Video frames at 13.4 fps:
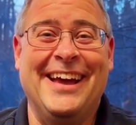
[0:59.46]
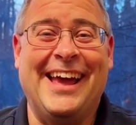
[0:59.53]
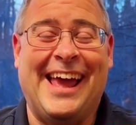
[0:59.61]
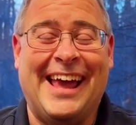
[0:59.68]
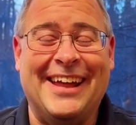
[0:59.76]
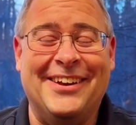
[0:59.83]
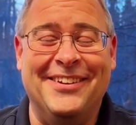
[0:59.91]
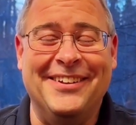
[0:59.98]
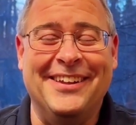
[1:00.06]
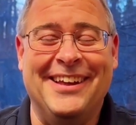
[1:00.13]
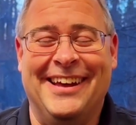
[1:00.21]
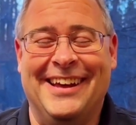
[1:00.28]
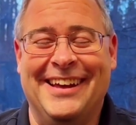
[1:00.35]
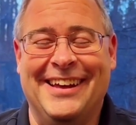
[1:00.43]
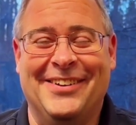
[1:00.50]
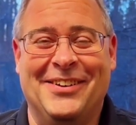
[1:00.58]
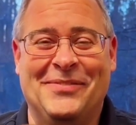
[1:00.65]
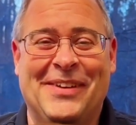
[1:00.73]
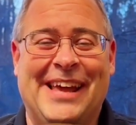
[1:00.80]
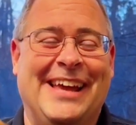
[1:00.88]
handled, it
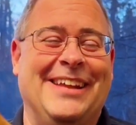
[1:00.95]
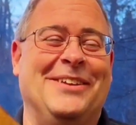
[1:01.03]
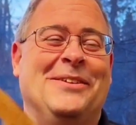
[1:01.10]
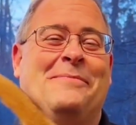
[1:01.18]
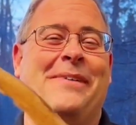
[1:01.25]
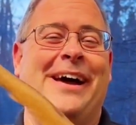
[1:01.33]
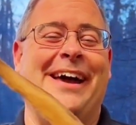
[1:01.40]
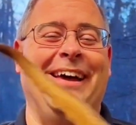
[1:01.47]
would be handled by